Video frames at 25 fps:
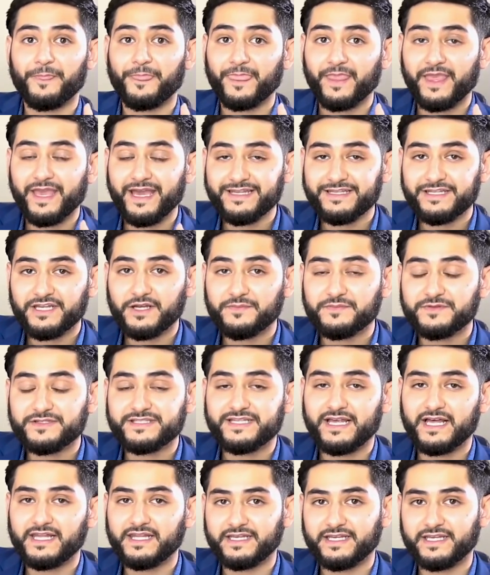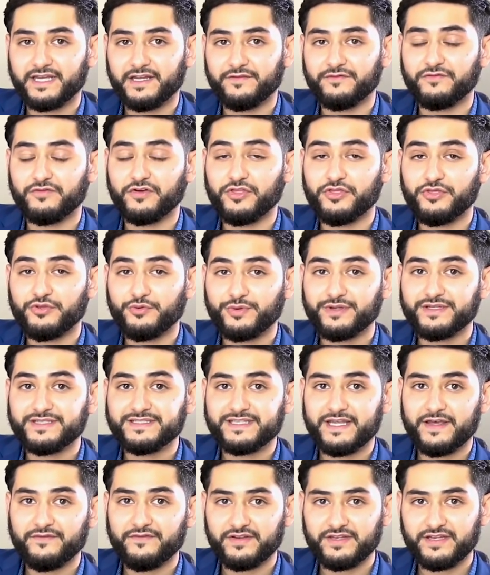He ended up selling it for three hundred
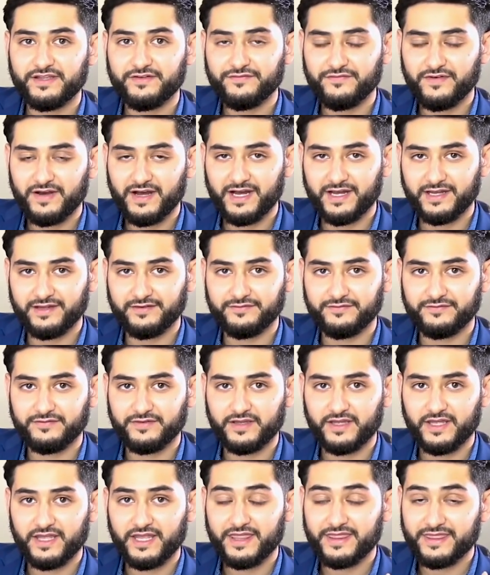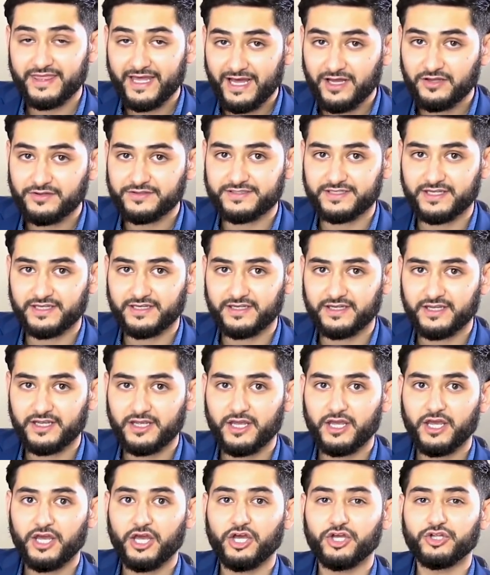seventy-five thousand dollars
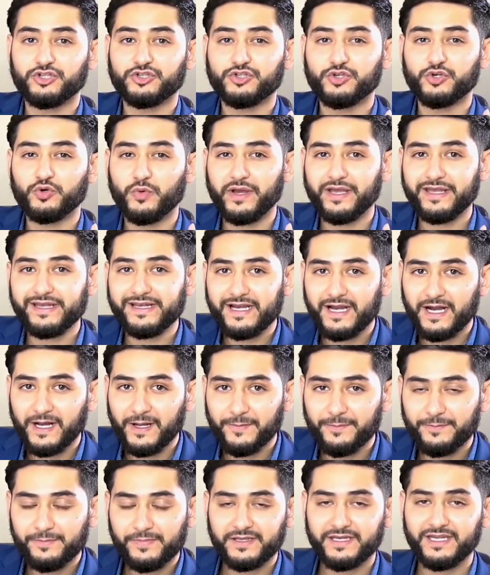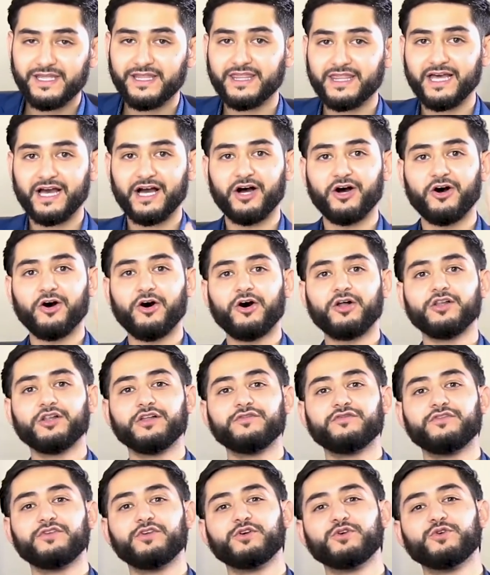to a company that all
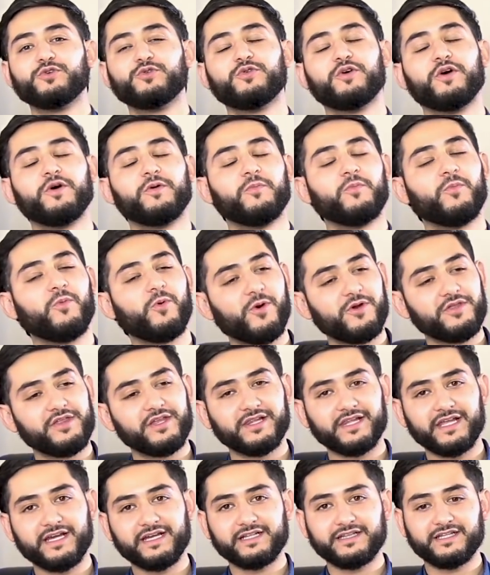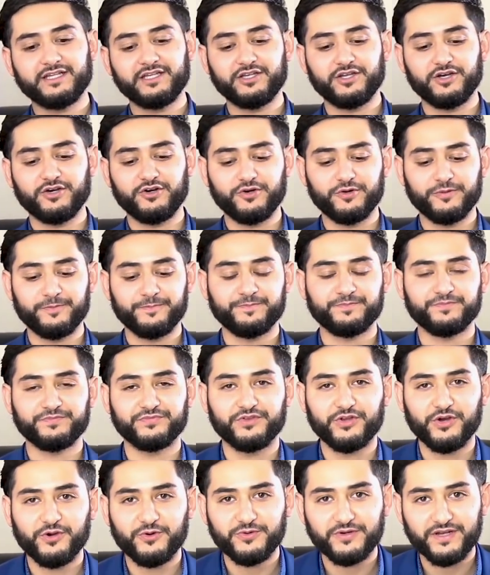of you more than likely know,
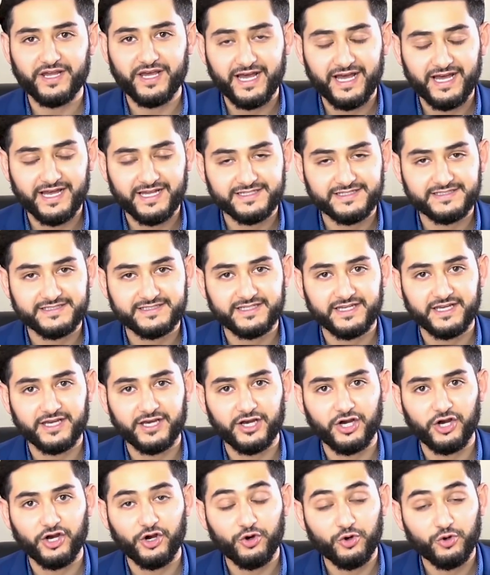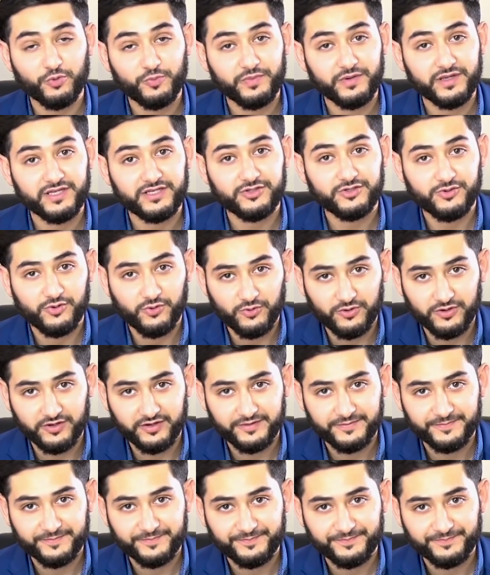known as Opendoor.
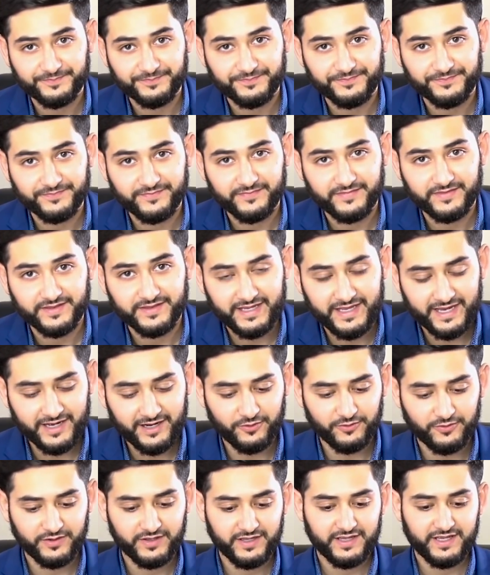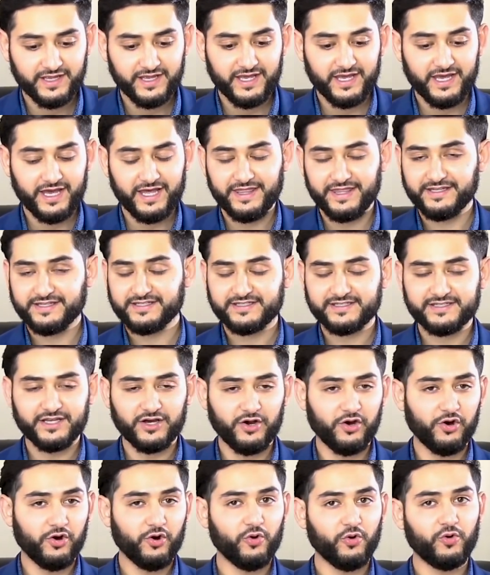Now, this is a
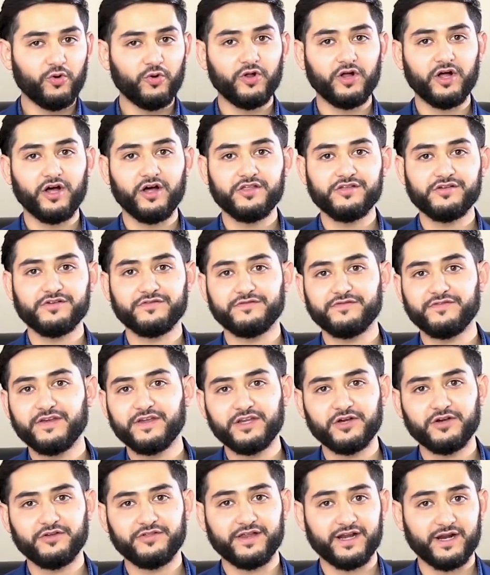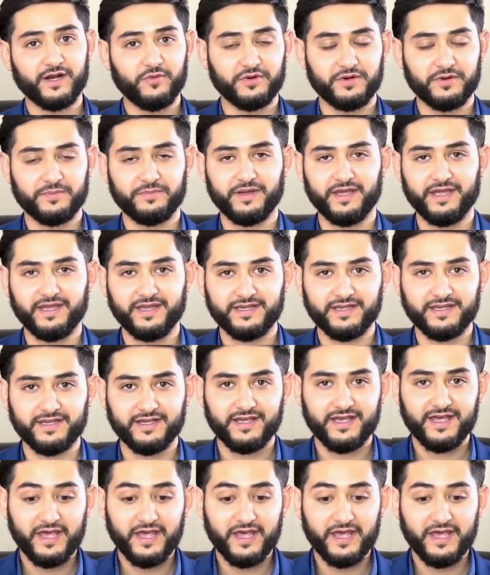whole other video that I want to make.